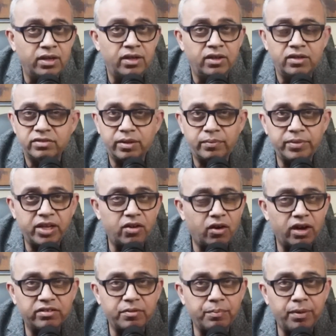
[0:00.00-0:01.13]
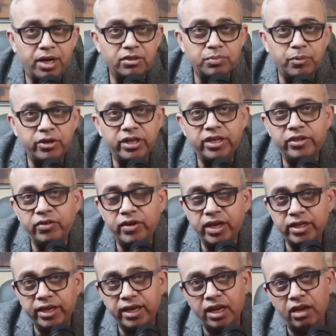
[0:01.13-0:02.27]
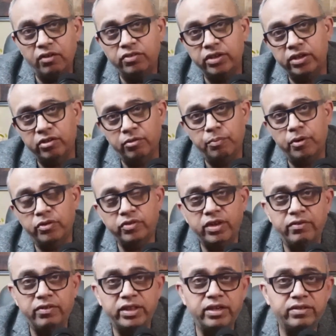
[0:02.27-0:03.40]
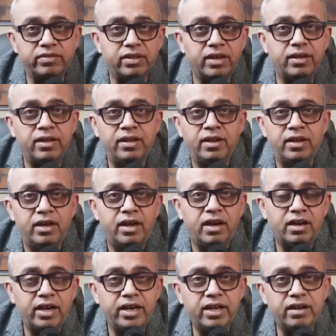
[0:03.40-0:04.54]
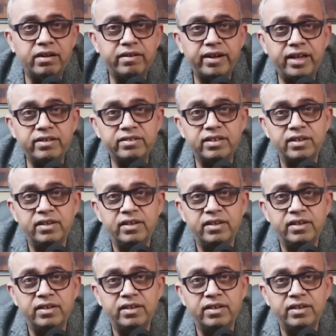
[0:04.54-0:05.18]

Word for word: something called as a passport in UK that allows it to proceed with its clinical trials.